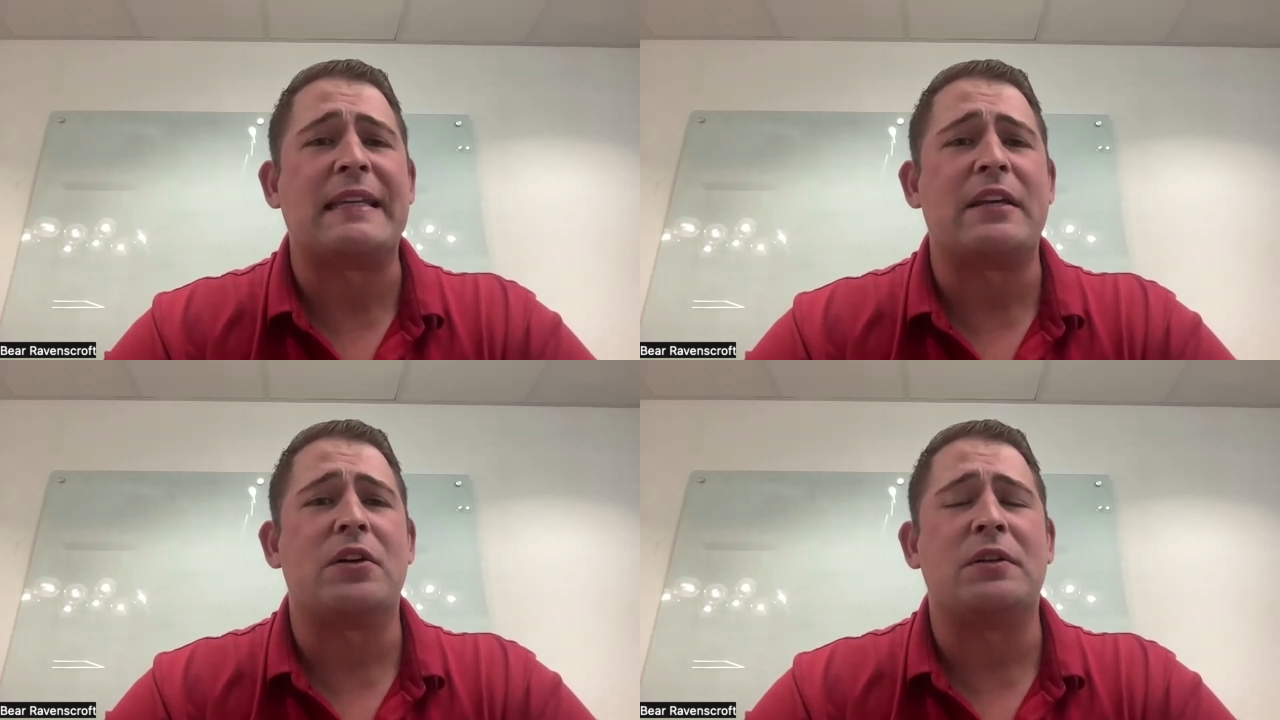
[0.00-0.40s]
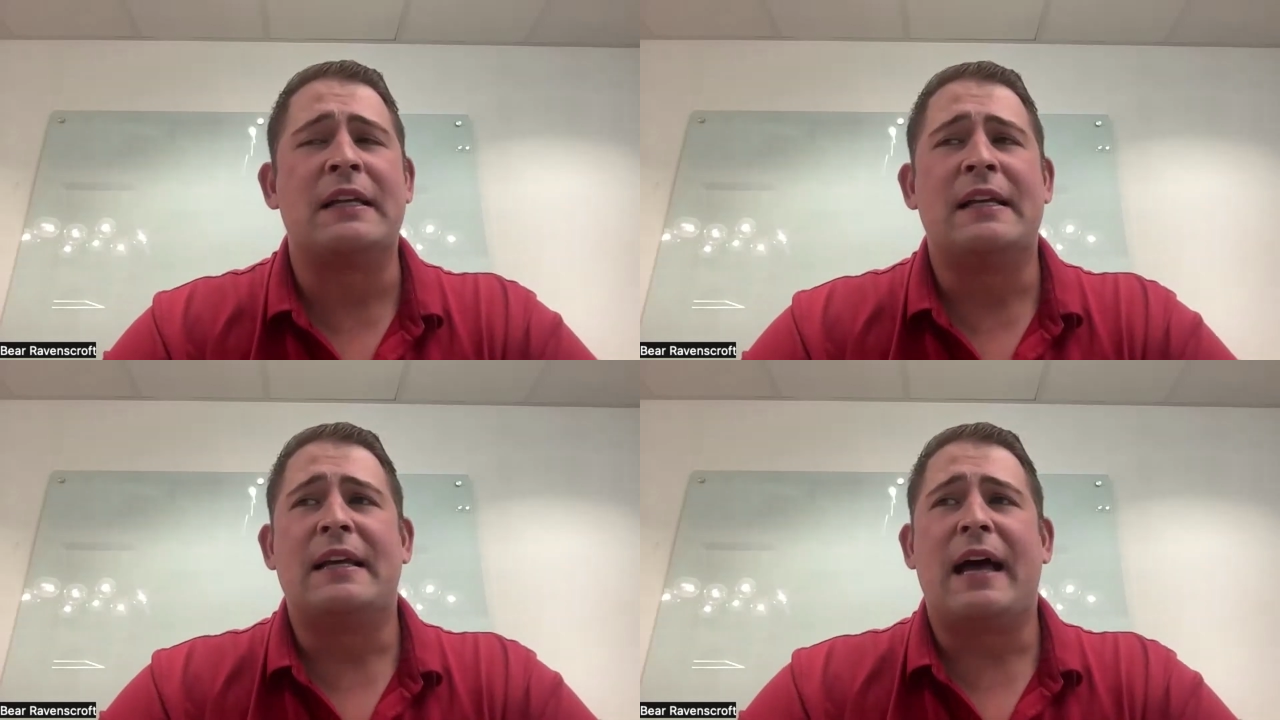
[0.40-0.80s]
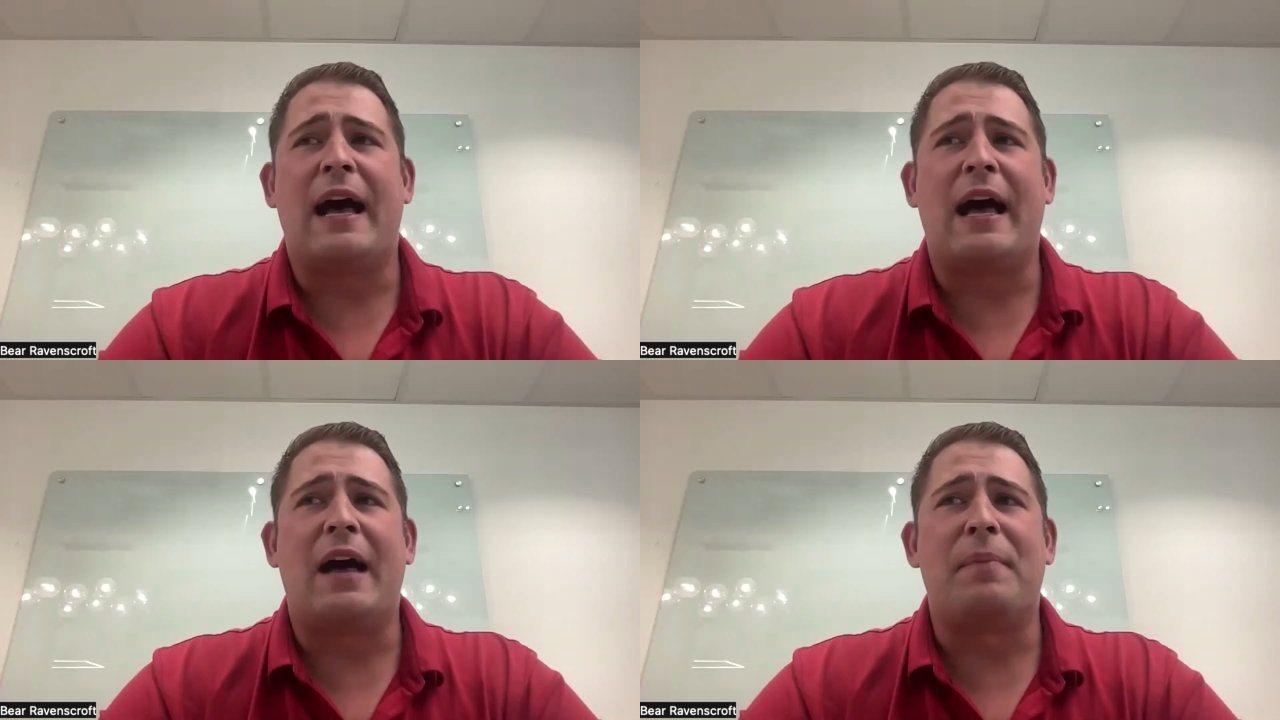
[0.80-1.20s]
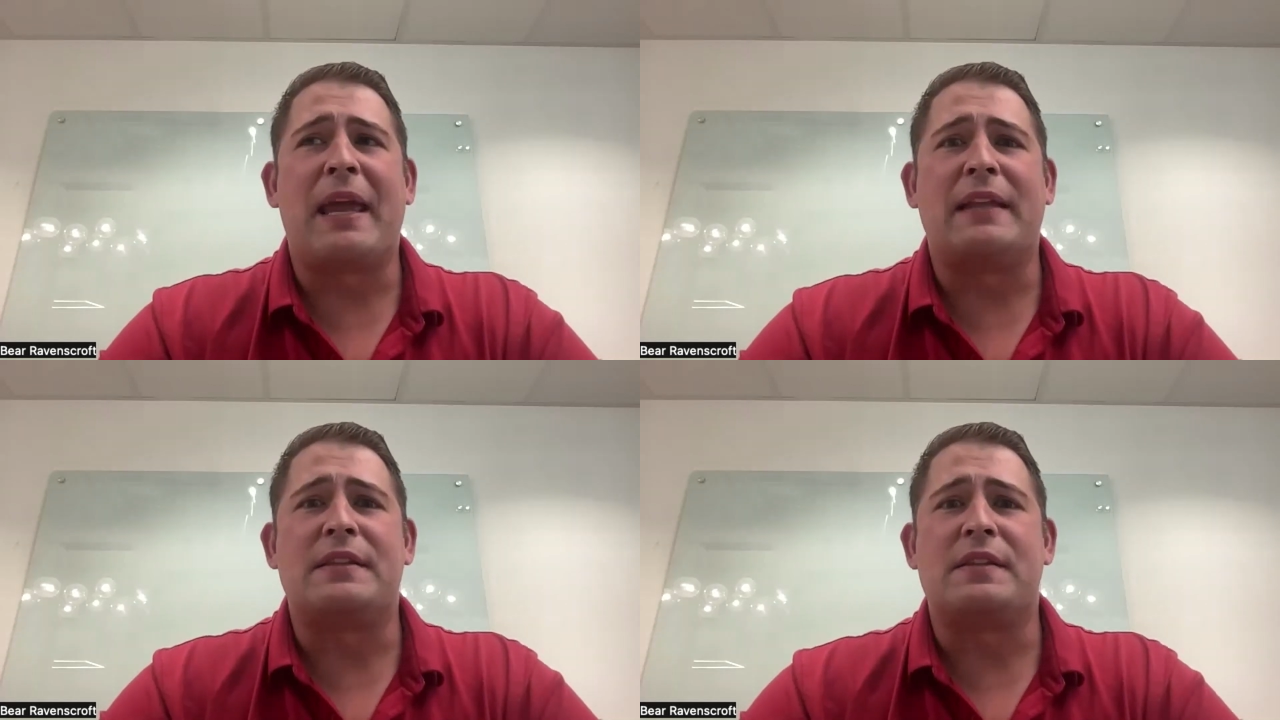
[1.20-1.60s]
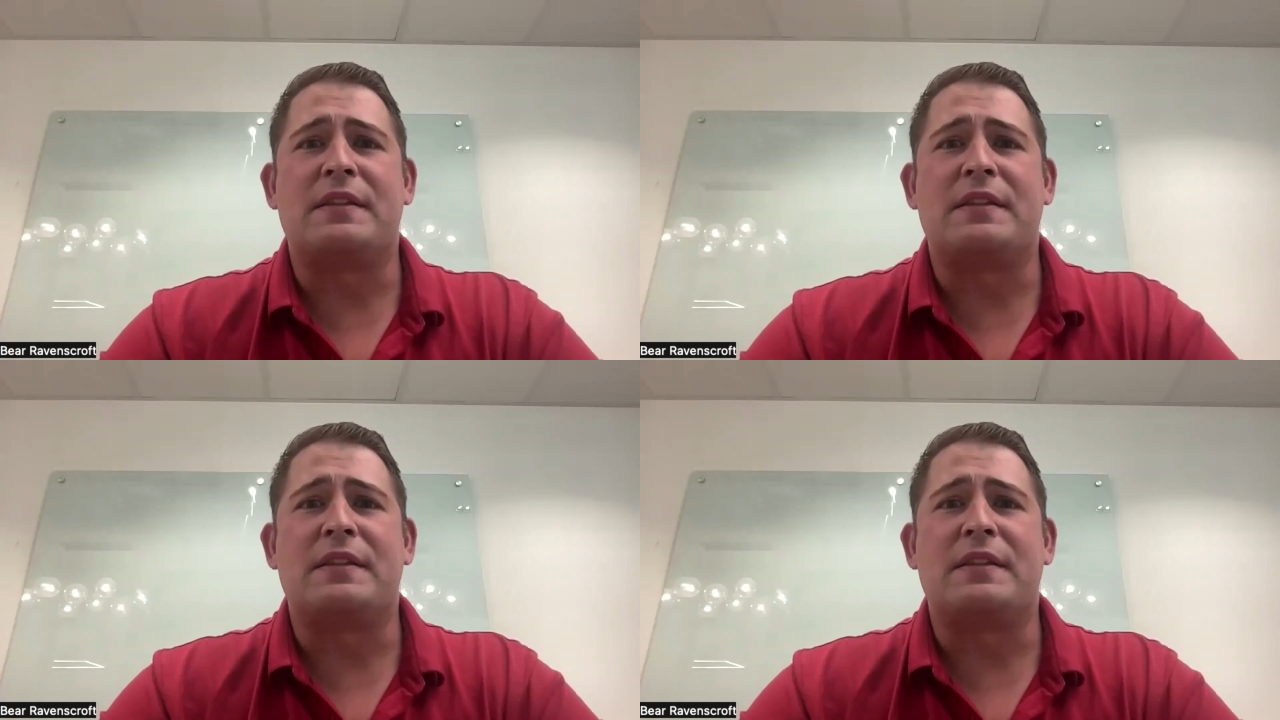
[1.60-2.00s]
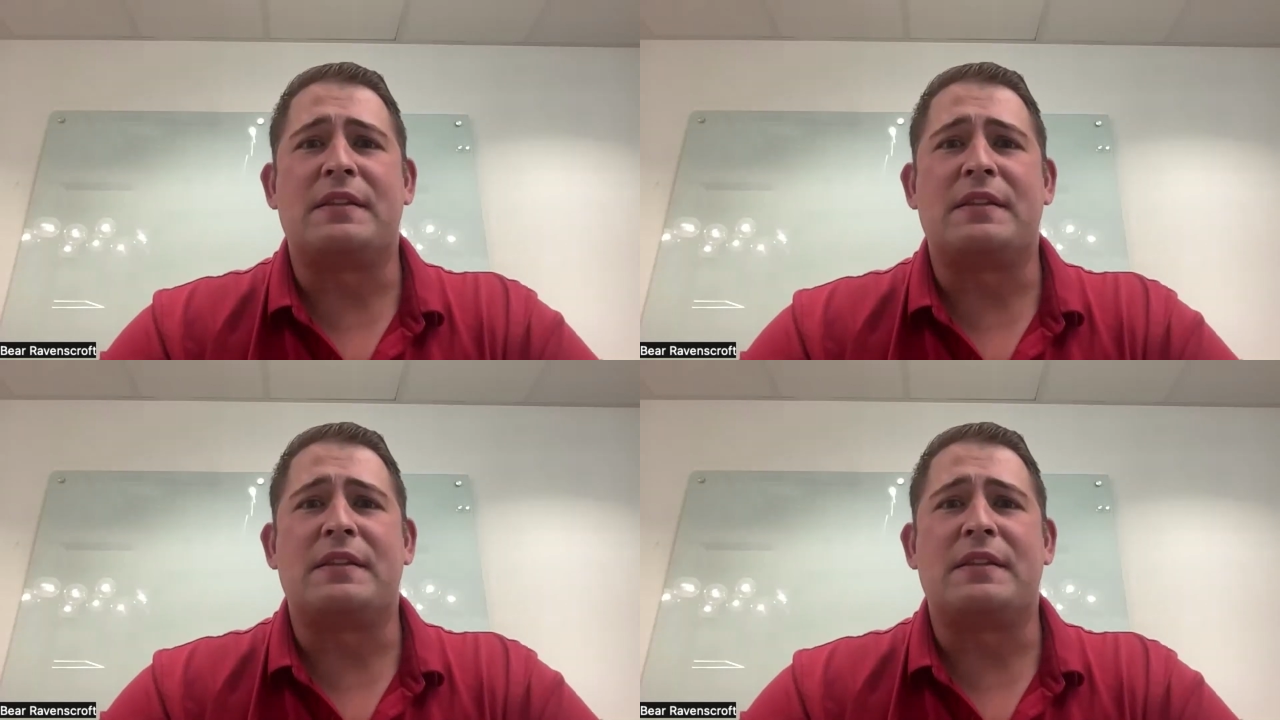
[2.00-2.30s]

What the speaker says: deal. It's the,